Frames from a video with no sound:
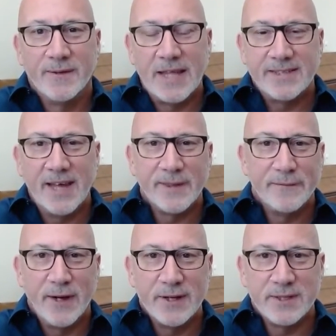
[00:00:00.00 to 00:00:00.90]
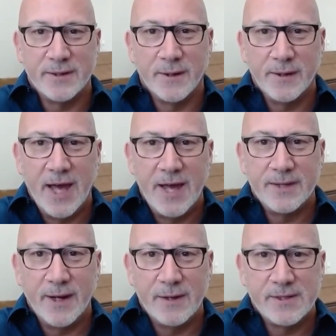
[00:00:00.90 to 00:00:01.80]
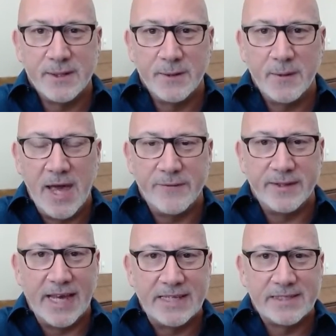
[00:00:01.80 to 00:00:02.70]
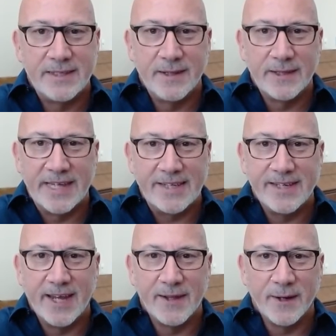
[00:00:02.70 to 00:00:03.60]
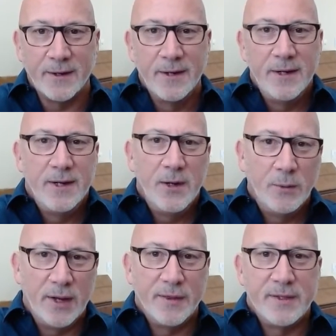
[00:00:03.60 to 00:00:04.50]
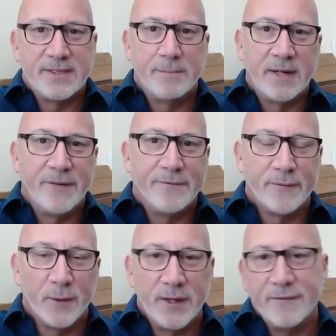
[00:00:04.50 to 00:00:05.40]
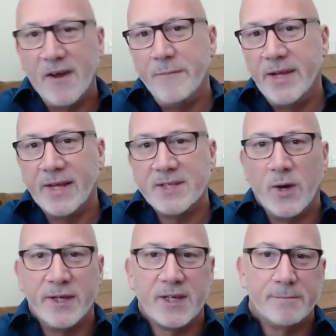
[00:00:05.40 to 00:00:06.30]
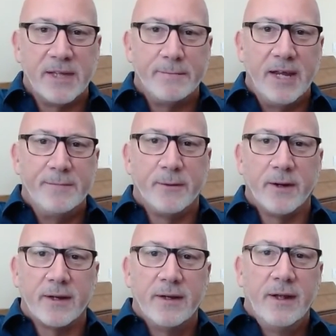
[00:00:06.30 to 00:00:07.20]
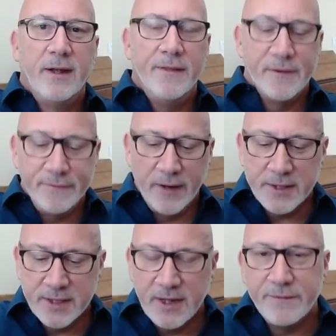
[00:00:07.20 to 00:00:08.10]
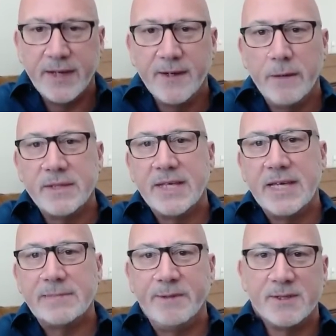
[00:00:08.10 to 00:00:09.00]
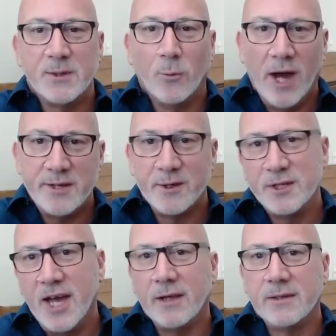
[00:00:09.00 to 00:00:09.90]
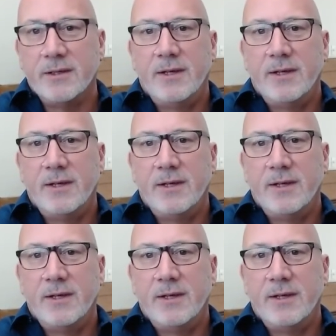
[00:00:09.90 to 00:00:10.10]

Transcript: That's not the function. You're not there to have a nice little get-together with somebody for 45 minutes while you complete paperwork. The function of the in-home assessment is to watch your child.